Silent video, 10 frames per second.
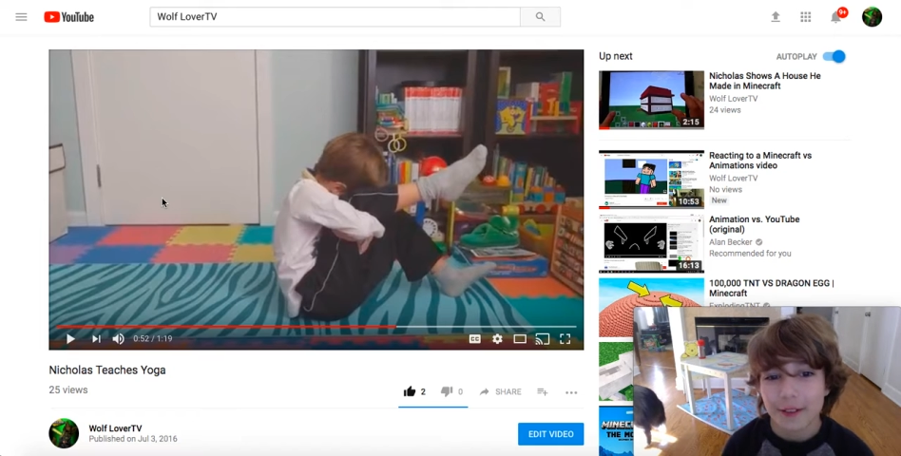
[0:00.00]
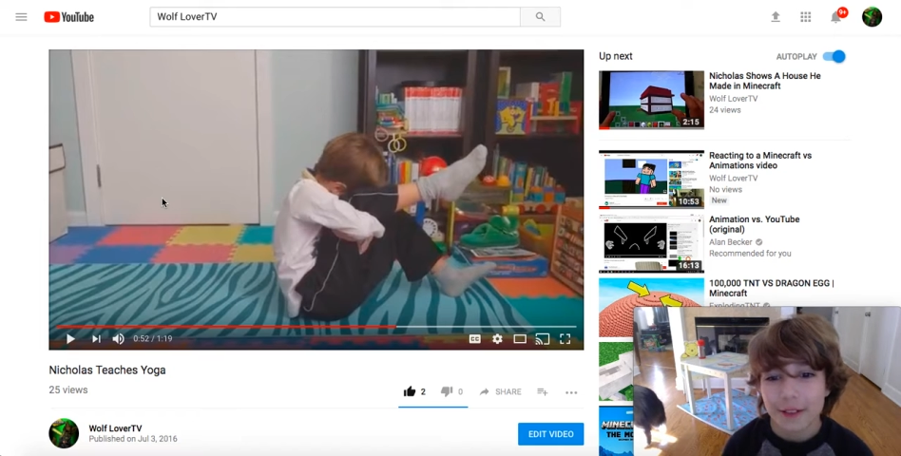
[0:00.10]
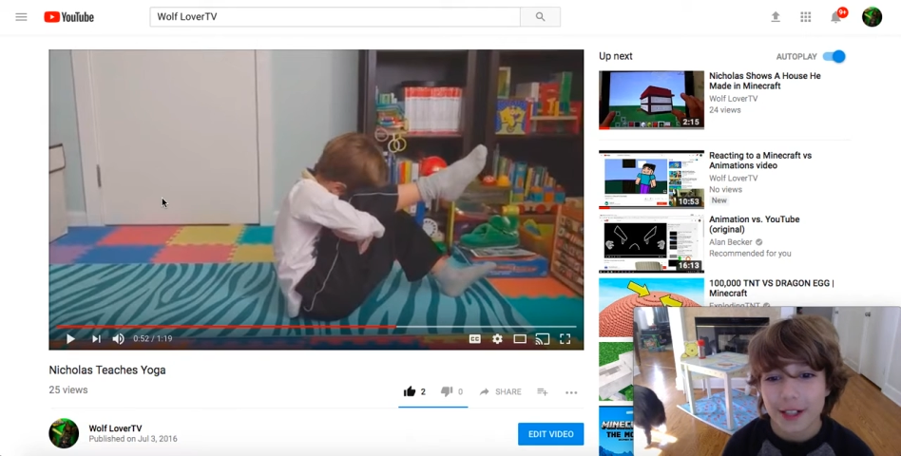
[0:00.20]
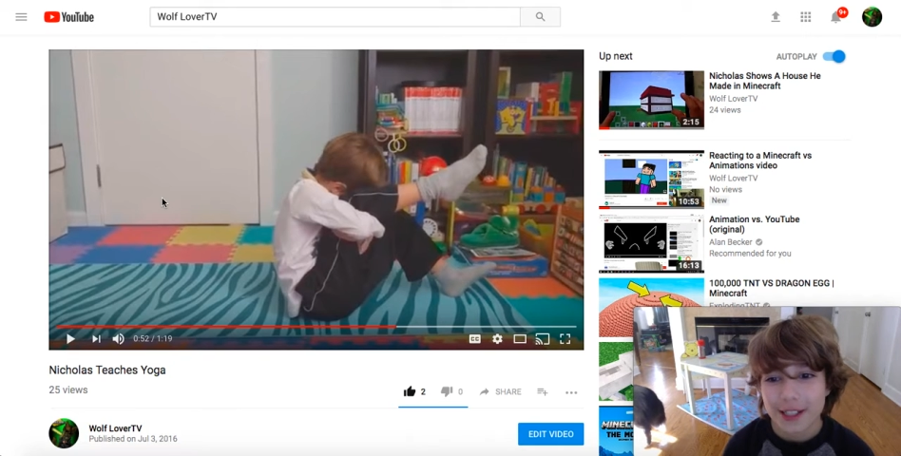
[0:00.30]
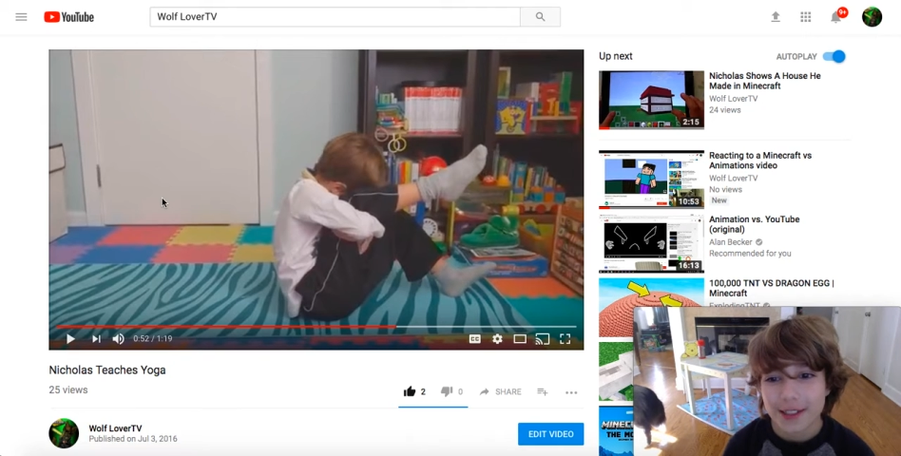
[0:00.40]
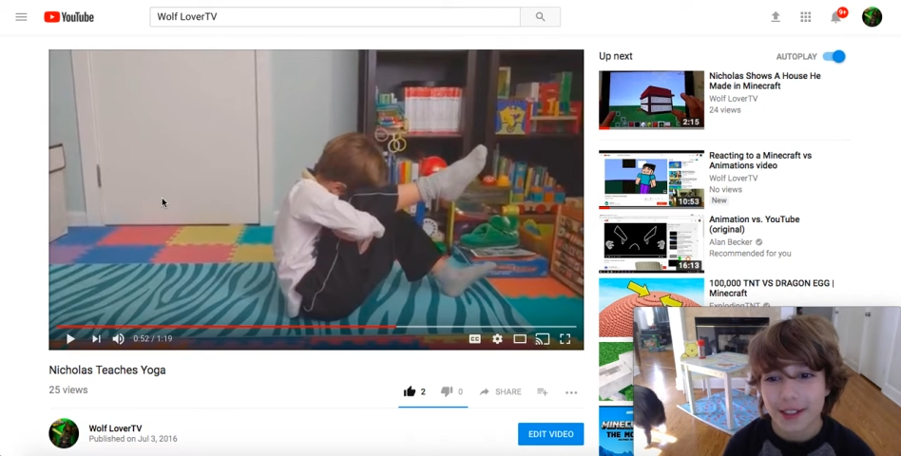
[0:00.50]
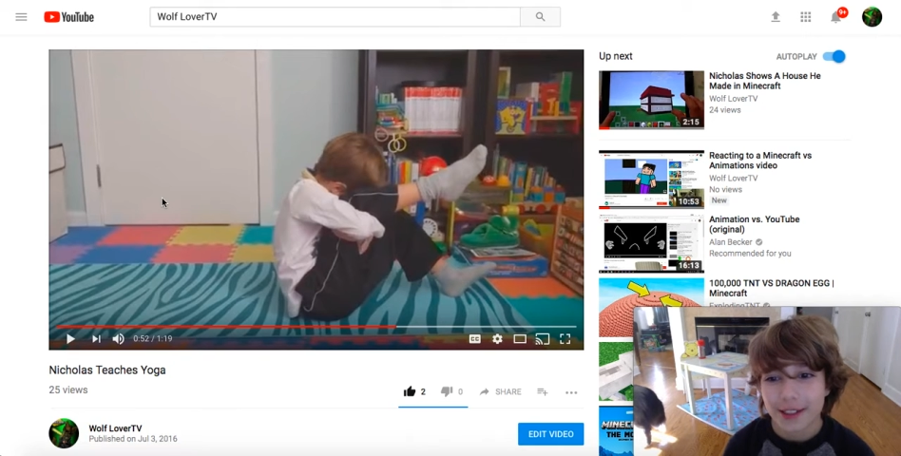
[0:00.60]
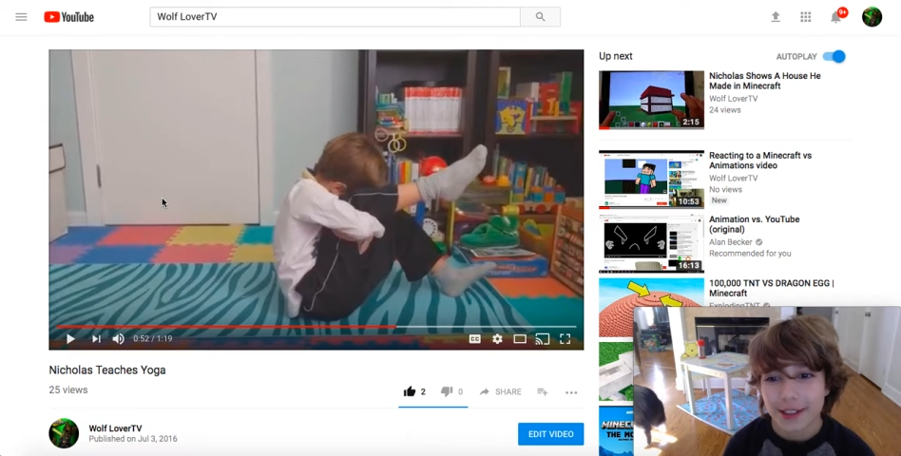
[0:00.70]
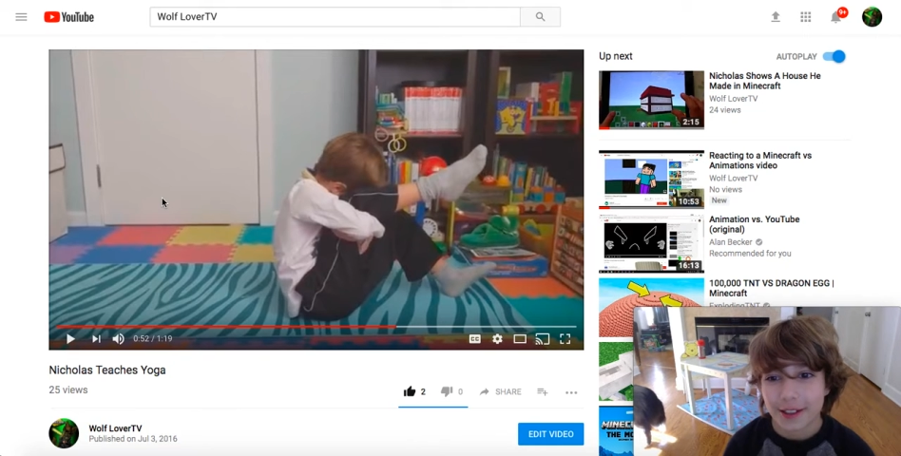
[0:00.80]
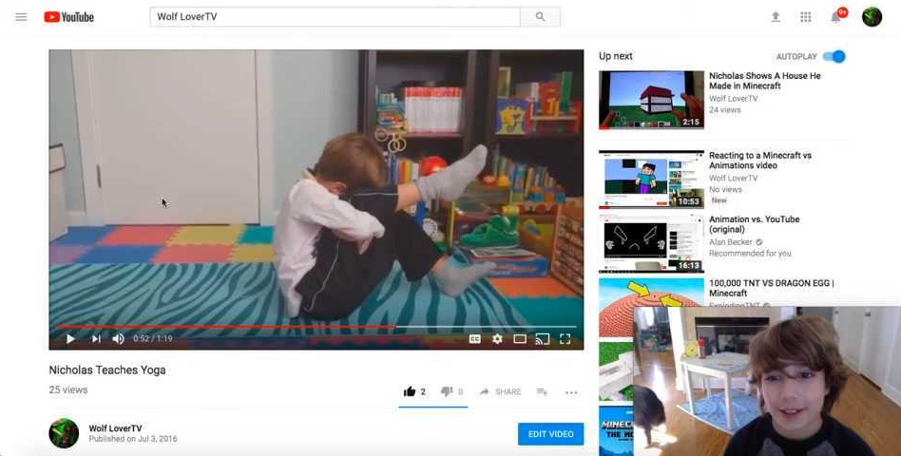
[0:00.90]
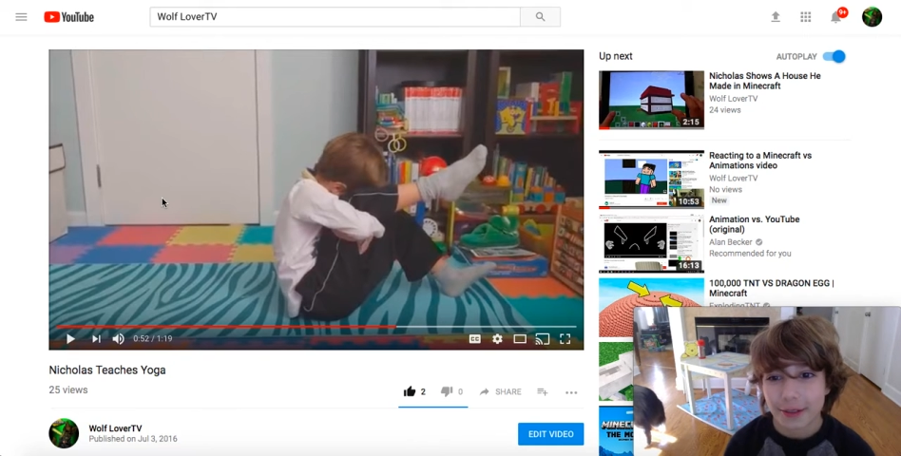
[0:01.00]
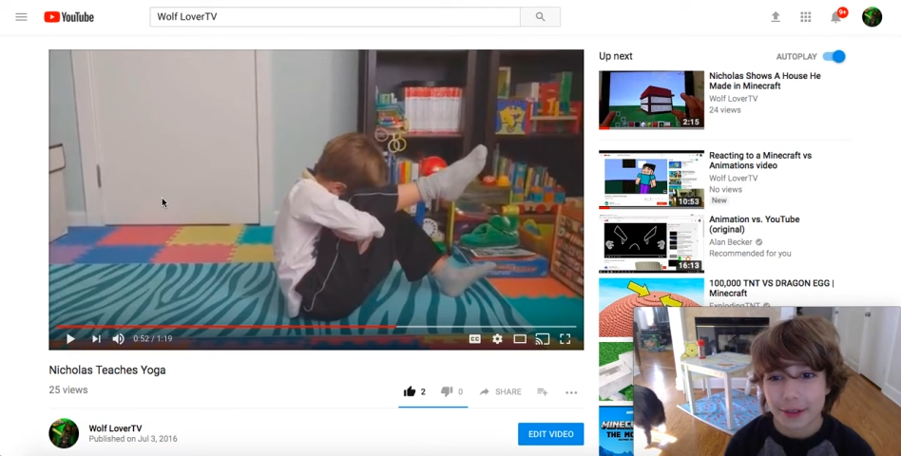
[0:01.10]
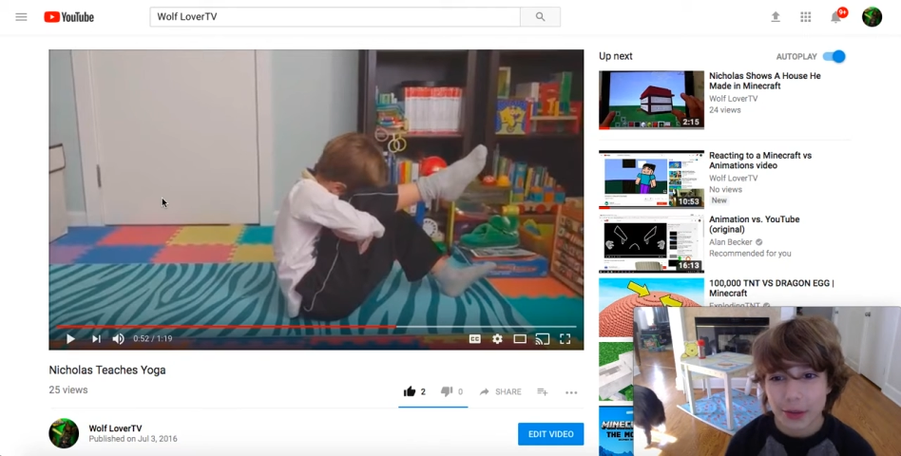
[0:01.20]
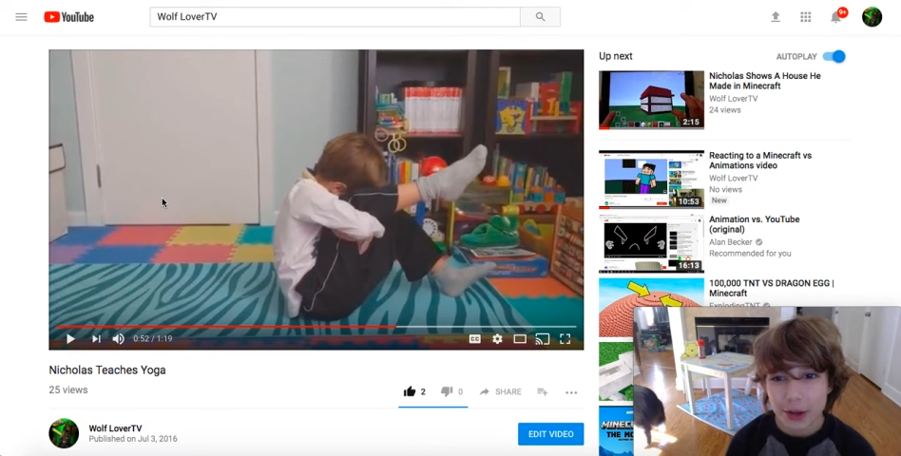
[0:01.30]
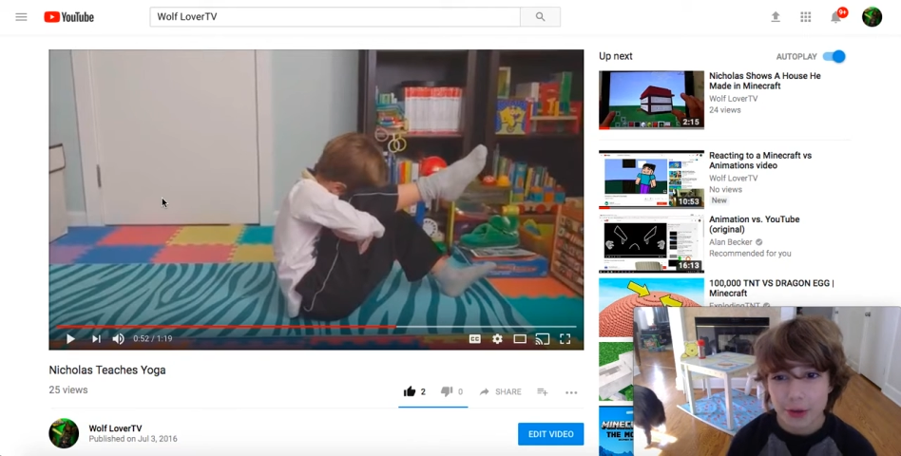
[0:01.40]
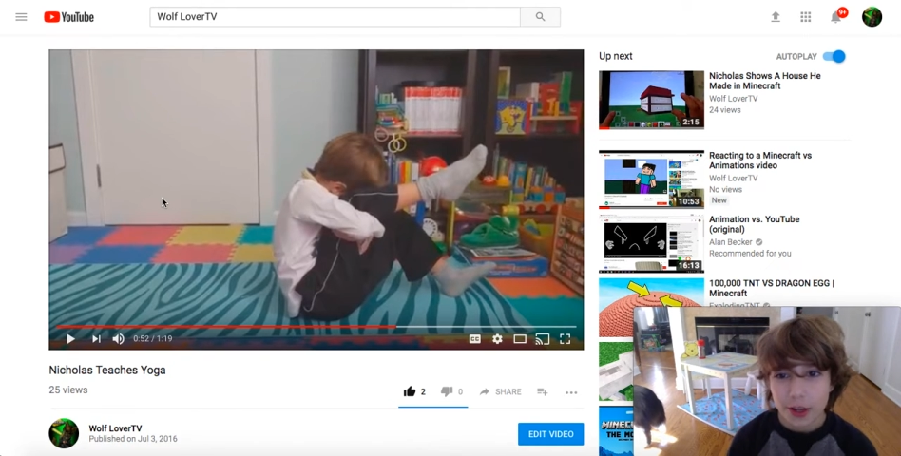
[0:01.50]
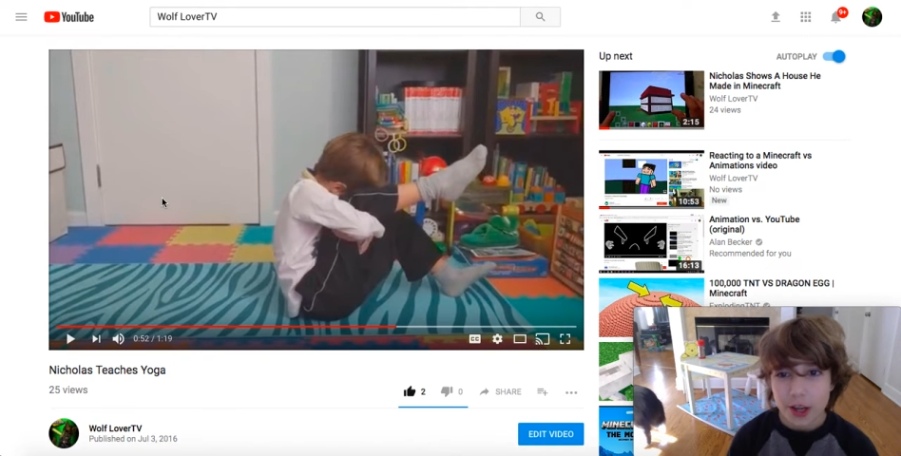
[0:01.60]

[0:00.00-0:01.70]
which is called the cookie review.